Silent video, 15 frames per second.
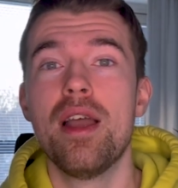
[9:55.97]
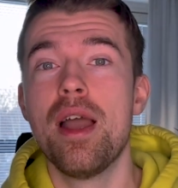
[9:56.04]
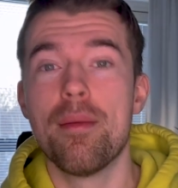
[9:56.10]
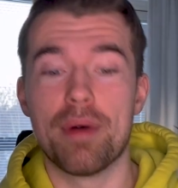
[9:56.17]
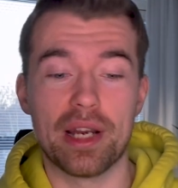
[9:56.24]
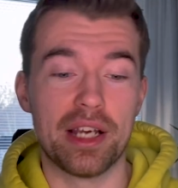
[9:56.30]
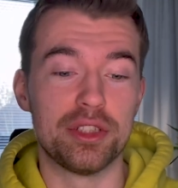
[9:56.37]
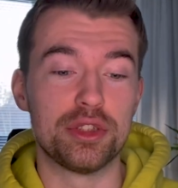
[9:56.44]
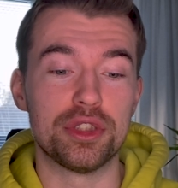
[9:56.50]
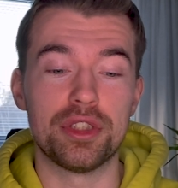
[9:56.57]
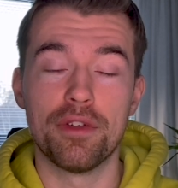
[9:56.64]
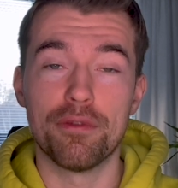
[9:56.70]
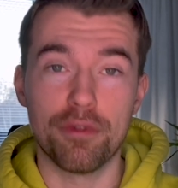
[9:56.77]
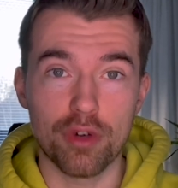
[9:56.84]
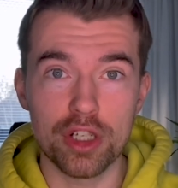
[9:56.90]
but I just
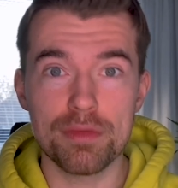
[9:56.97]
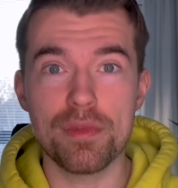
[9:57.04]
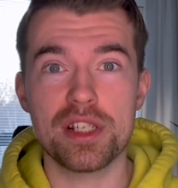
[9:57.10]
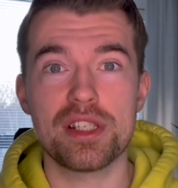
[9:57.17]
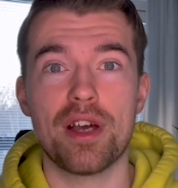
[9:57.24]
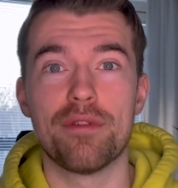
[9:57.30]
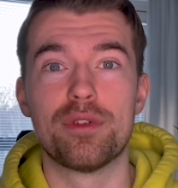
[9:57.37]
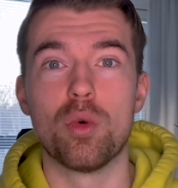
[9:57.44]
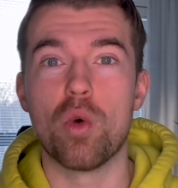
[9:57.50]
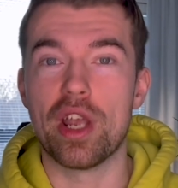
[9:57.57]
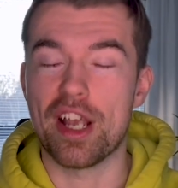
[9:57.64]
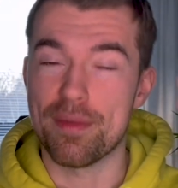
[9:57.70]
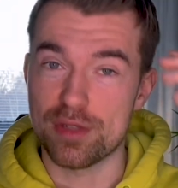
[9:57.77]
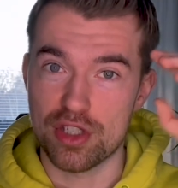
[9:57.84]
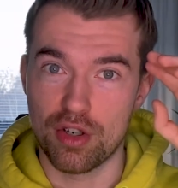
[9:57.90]
force myself to wake
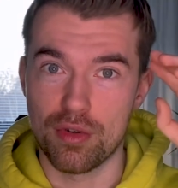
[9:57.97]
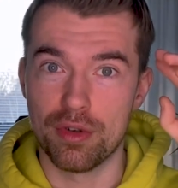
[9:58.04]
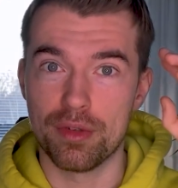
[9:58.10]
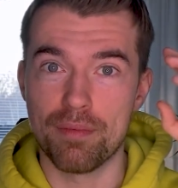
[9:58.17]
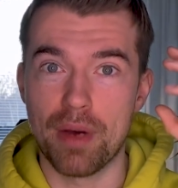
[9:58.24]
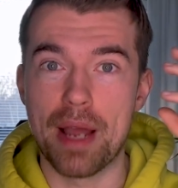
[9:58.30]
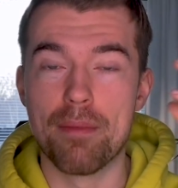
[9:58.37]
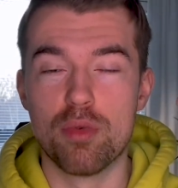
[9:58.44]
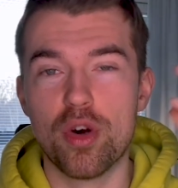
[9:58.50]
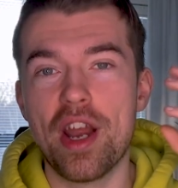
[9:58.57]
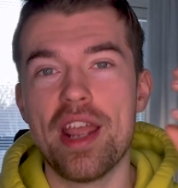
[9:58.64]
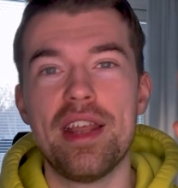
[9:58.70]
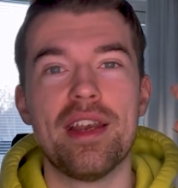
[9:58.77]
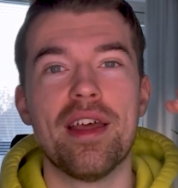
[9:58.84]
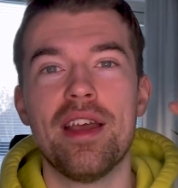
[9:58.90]
up so my
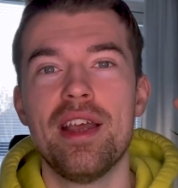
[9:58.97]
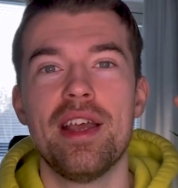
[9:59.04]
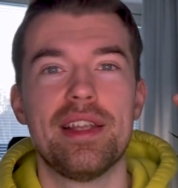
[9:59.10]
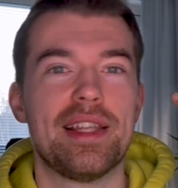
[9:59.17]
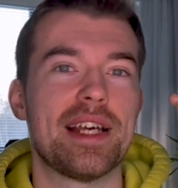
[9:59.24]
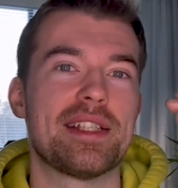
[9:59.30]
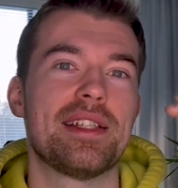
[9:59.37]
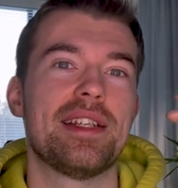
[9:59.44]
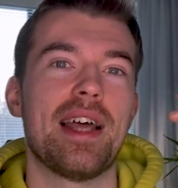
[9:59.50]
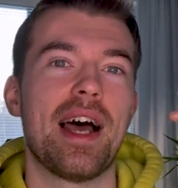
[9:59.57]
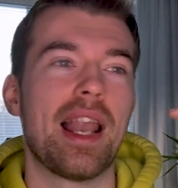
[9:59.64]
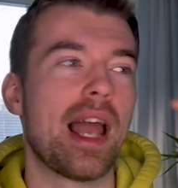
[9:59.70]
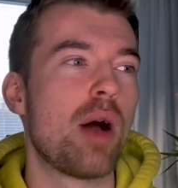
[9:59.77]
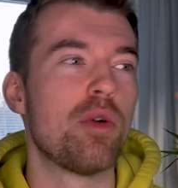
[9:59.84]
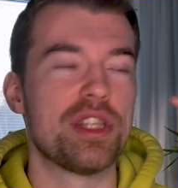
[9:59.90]
brain doesn't
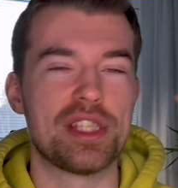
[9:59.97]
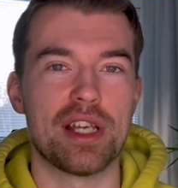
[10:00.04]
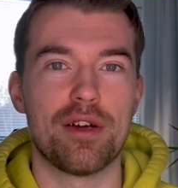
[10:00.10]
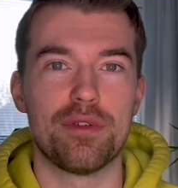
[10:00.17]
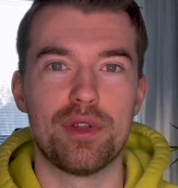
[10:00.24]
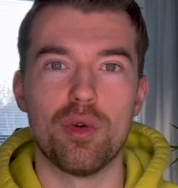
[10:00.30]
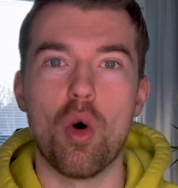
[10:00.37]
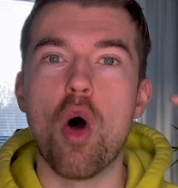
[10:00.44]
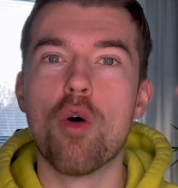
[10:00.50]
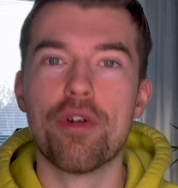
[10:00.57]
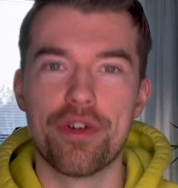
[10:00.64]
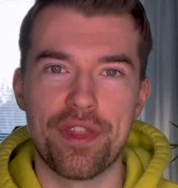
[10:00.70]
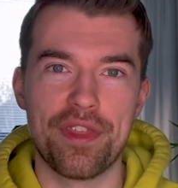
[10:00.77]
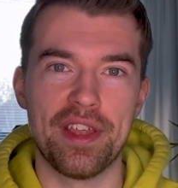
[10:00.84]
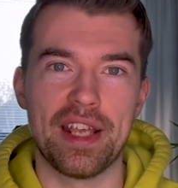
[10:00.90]
allow itself to
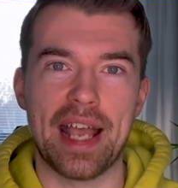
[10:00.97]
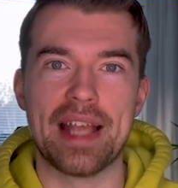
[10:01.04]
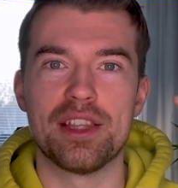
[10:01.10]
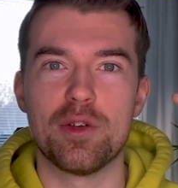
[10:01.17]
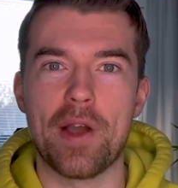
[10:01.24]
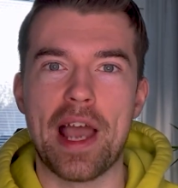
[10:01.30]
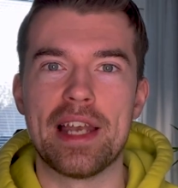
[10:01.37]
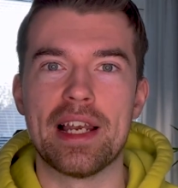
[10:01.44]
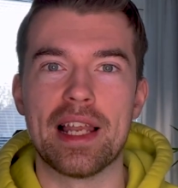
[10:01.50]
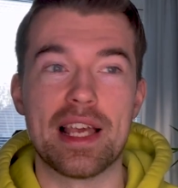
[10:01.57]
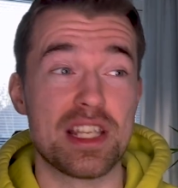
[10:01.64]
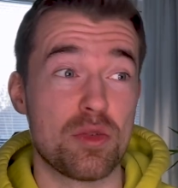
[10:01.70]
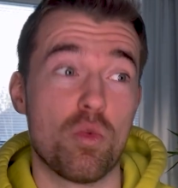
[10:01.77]
overthink and to analyze.